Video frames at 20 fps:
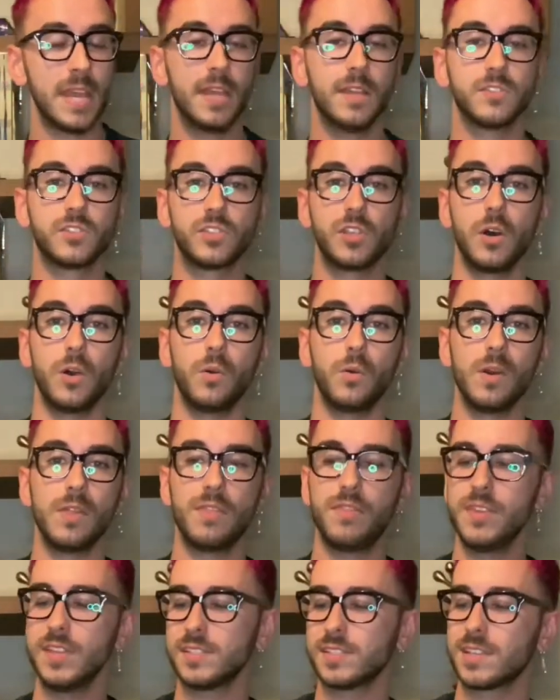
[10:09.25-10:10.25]
So
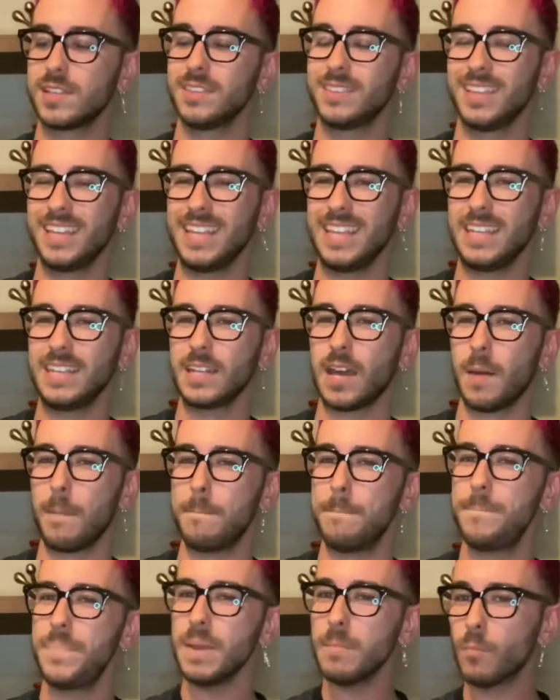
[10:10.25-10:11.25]
this could lean a
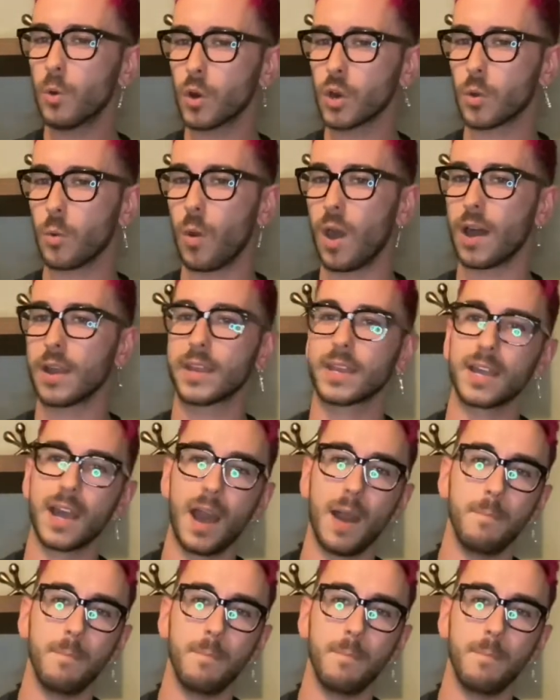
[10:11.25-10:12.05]
bit more aquatic,